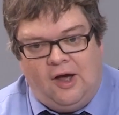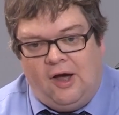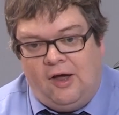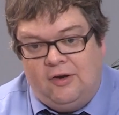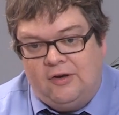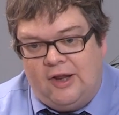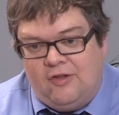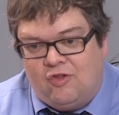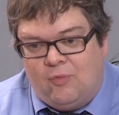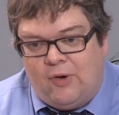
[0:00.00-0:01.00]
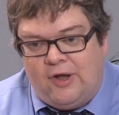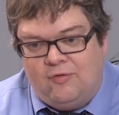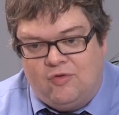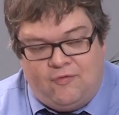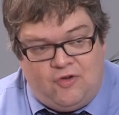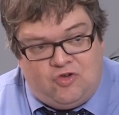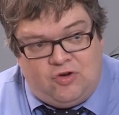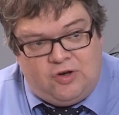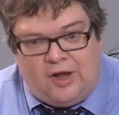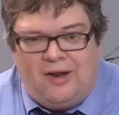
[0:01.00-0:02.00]
aren't in some way
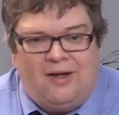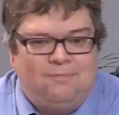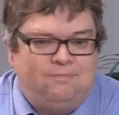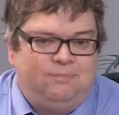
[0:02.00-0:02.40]
sufficient. I